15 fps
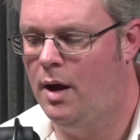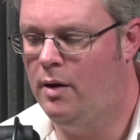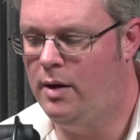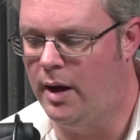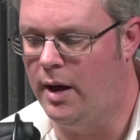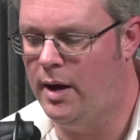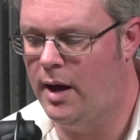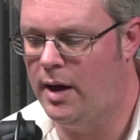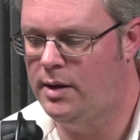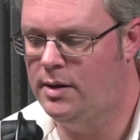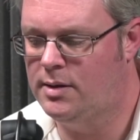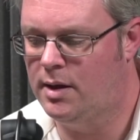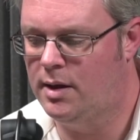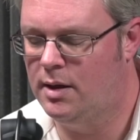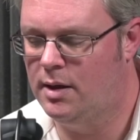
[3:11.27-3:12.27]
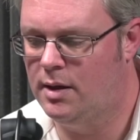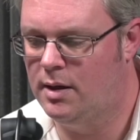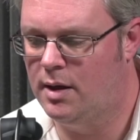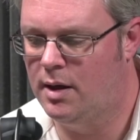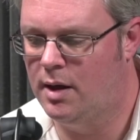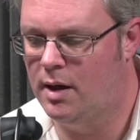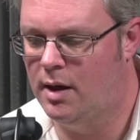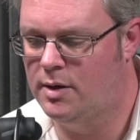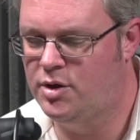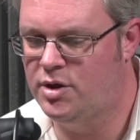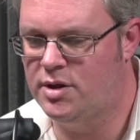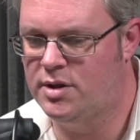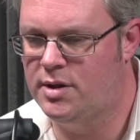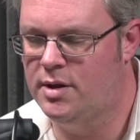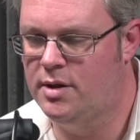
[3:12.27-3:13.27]
Okay. And
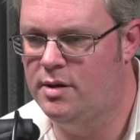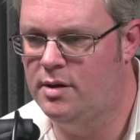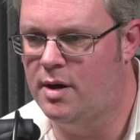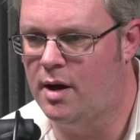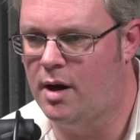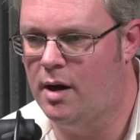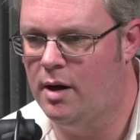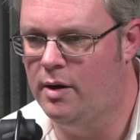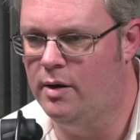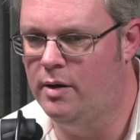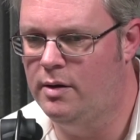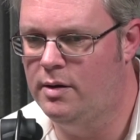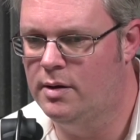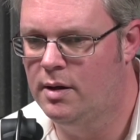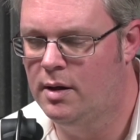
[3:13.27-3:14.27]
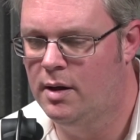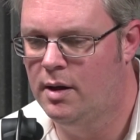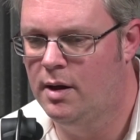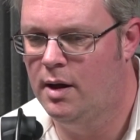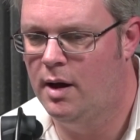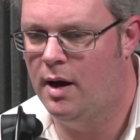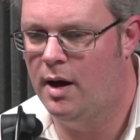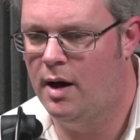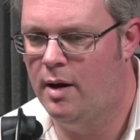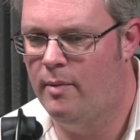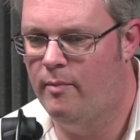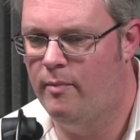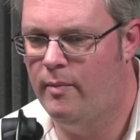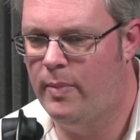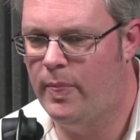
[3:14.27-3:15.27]
just to conclude,
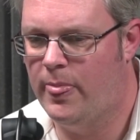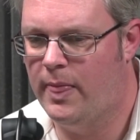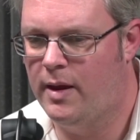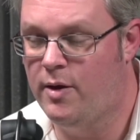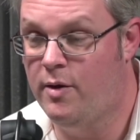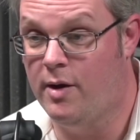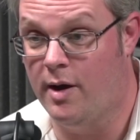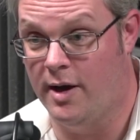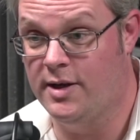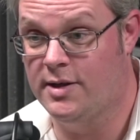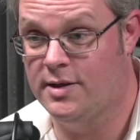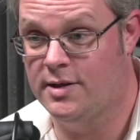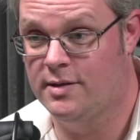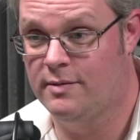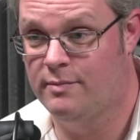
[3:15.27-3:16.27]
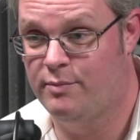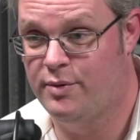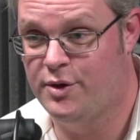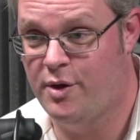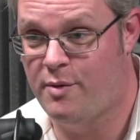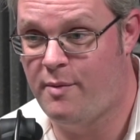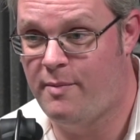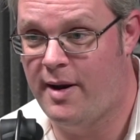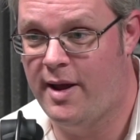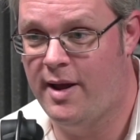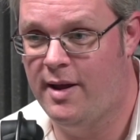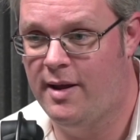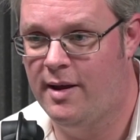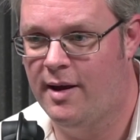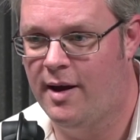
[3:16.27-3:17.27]
you guys
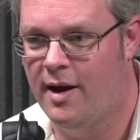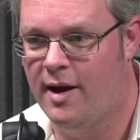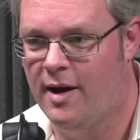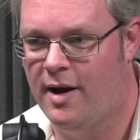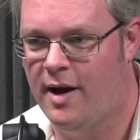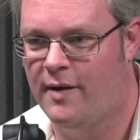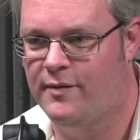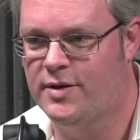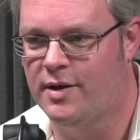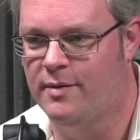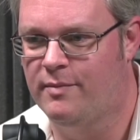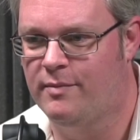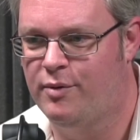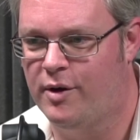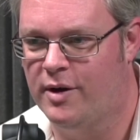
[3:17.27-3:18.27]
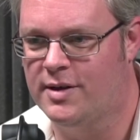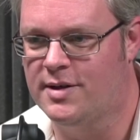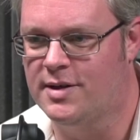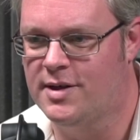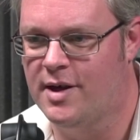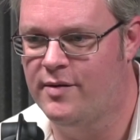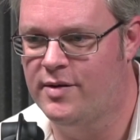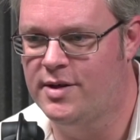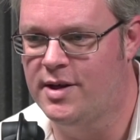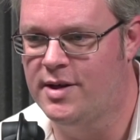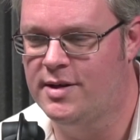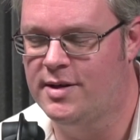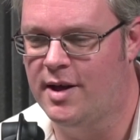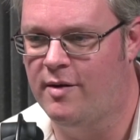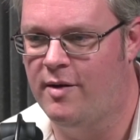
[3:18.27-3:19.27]
presumably have some products and
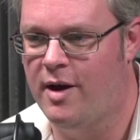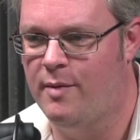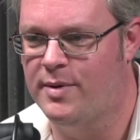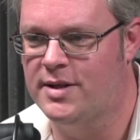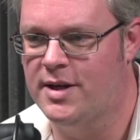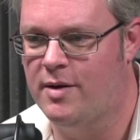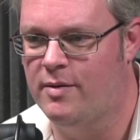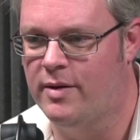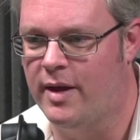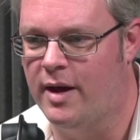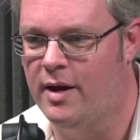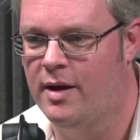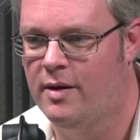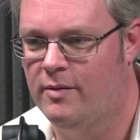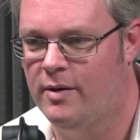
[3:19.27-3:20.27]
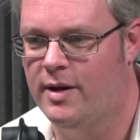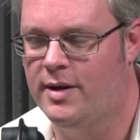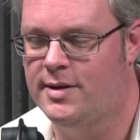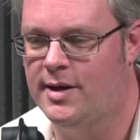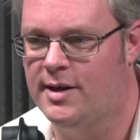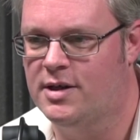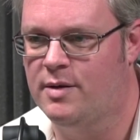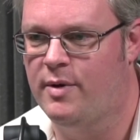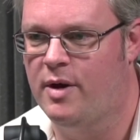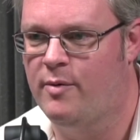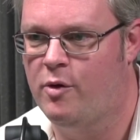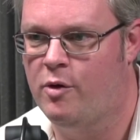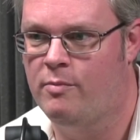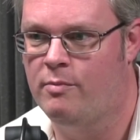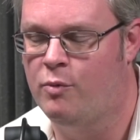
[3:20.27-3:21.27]
services that will help us out with that. Why don't you tell us a bit
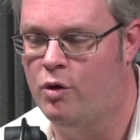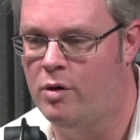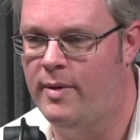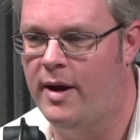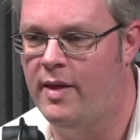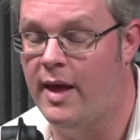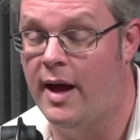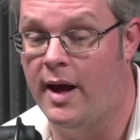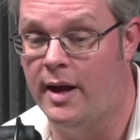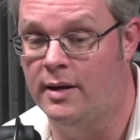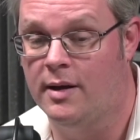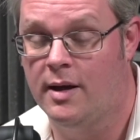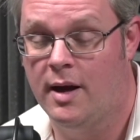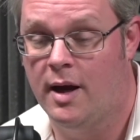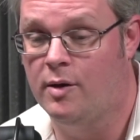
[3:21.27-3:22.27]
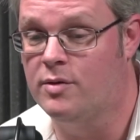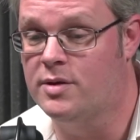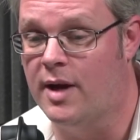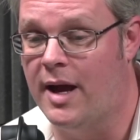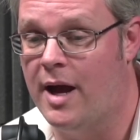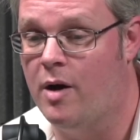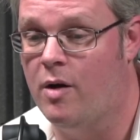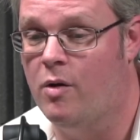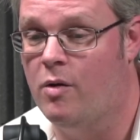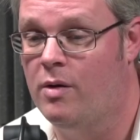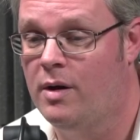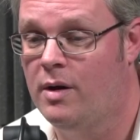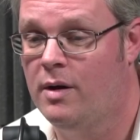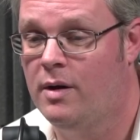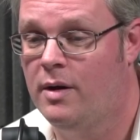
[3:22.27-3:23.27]
more about that and also how
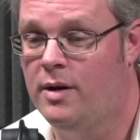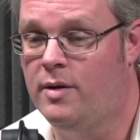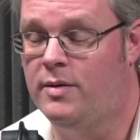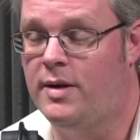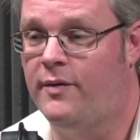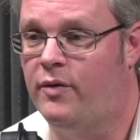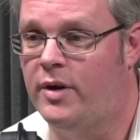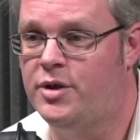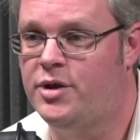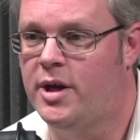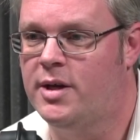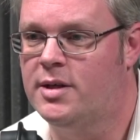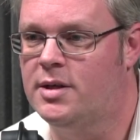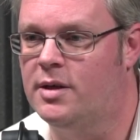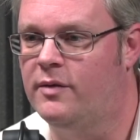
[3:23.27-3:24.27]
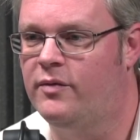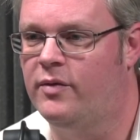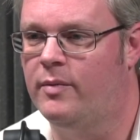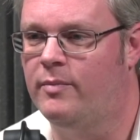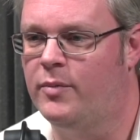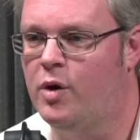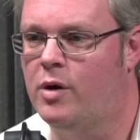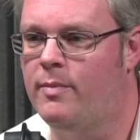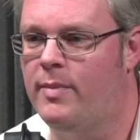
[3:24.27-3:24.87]
you differentiate yourself from your